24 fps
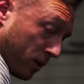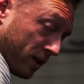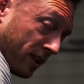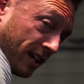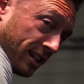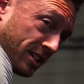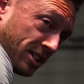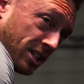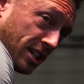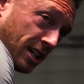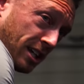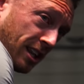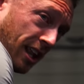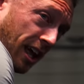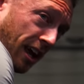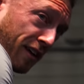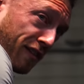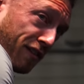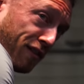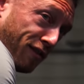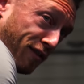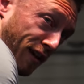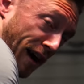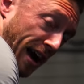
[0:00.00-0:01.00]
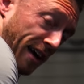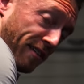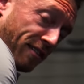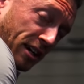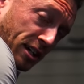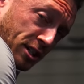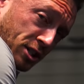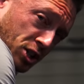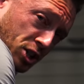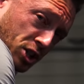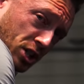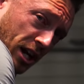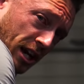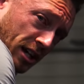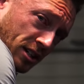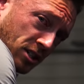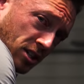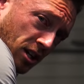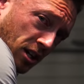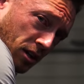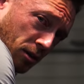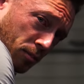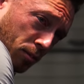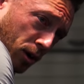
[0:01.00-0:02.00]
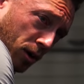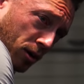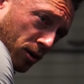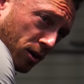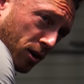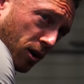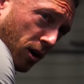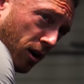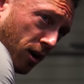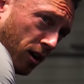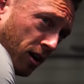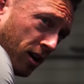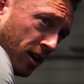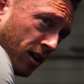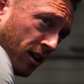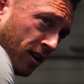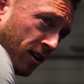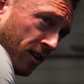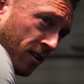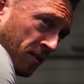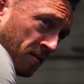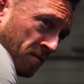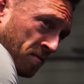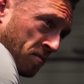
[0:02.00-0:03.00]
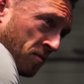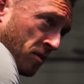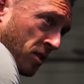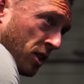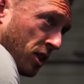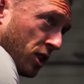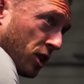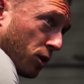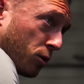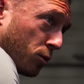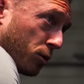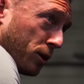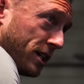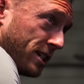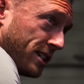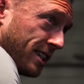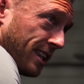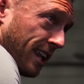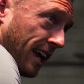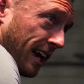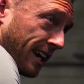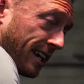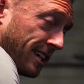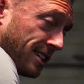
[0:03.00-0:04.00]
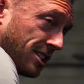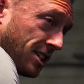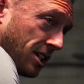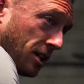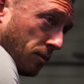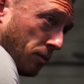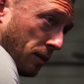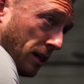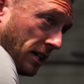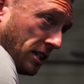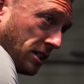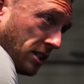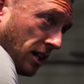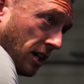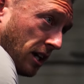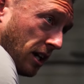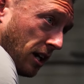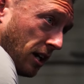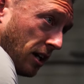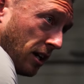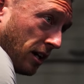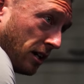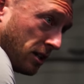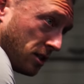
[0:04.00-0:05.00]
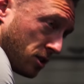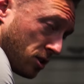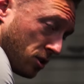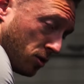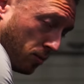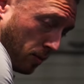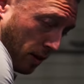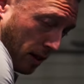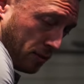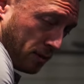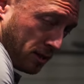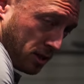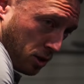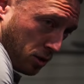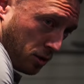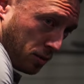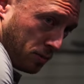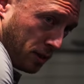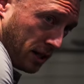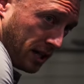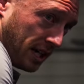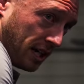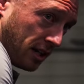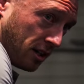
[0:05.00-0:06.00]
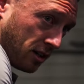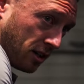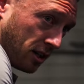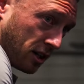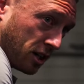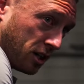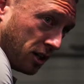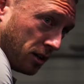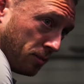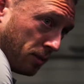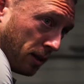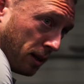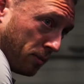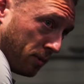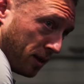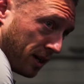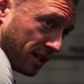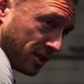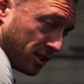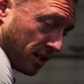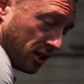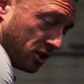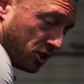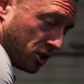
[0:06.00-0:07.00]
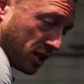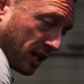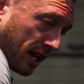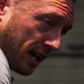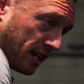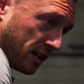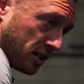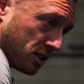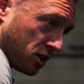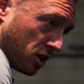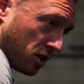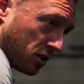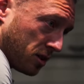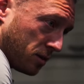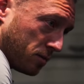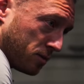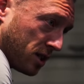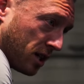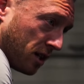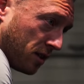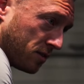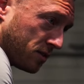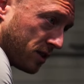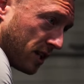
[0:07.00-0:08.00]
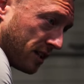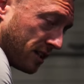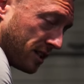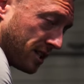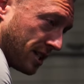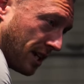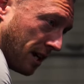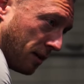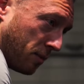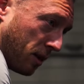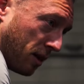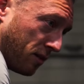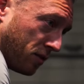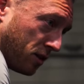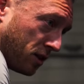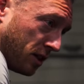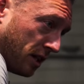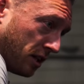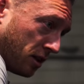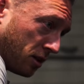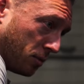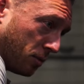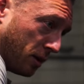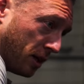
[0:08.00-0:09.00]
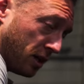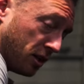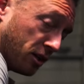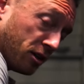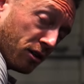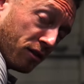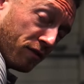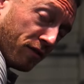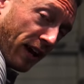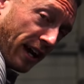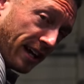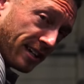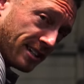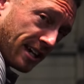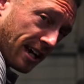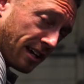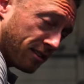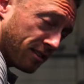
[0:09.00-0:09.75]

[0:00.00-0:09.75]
when they see like five exercises on a protocol, the reason that can seem easy is maybe to a beginner it could be because they just can't exert themselves at the same level an intermediate or advanced